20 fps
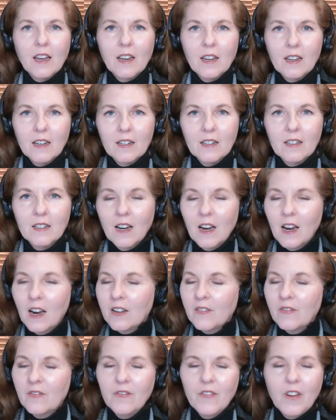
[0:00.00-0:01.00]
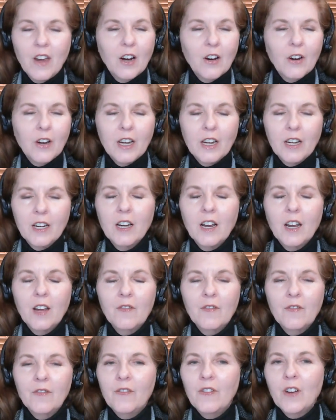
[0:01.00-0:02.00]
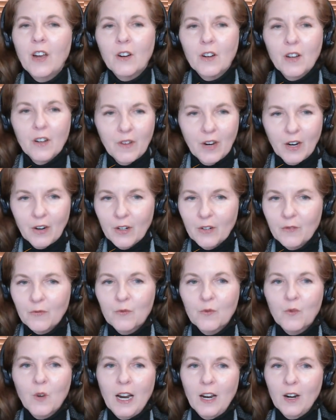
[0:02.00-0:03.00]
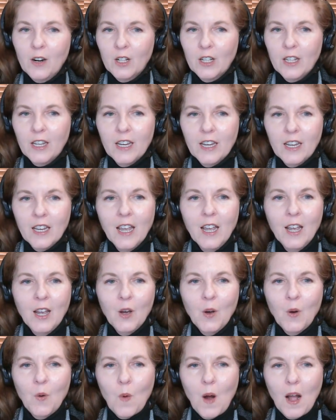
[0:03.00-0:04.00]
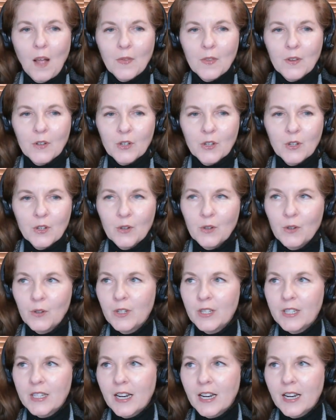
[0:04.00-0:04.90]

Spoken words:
I very, very, very rarely watch the news.